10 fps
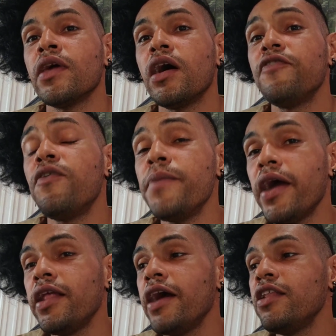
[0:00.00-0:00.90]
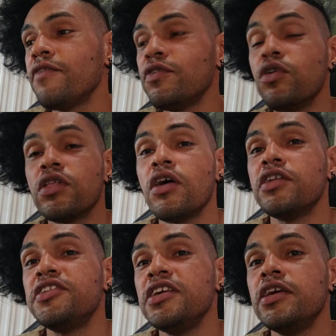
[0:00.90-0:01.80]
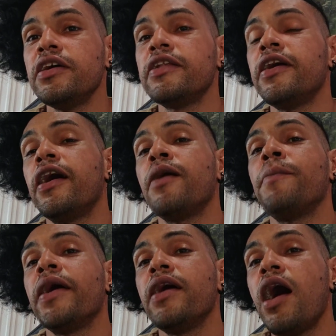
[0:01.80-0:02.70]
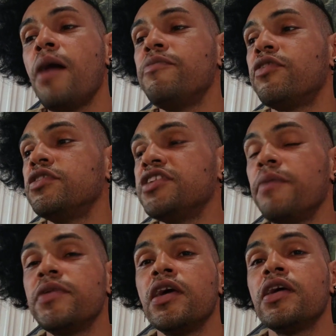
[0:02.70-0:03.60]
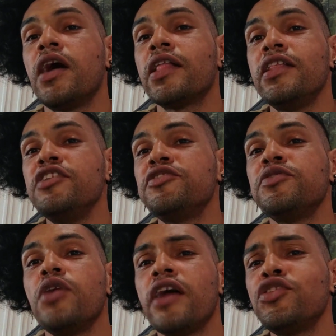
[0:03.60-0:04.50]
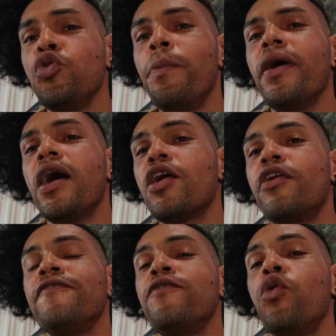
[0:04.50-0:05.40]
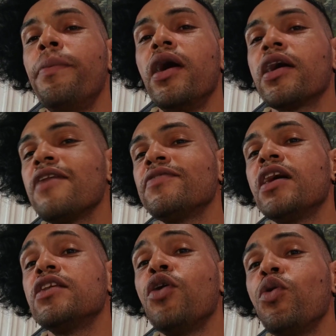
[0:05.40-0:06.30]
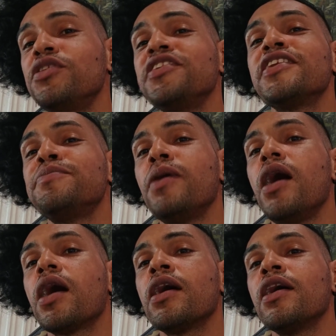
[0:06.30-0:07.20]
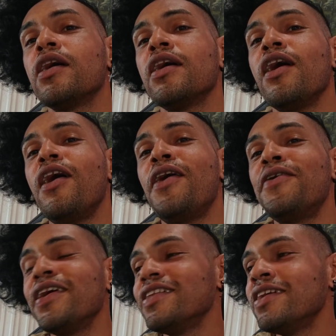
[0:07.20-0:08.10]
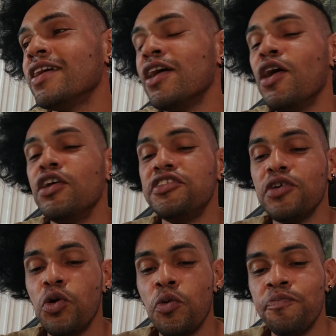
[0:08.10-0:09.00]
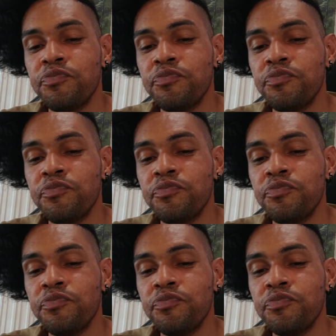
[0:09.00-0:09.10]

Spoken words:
As for me, I love to look down and see that my abs or something, at least a 2 pack or a 4 pack, if not the whole 6 pack. All right. So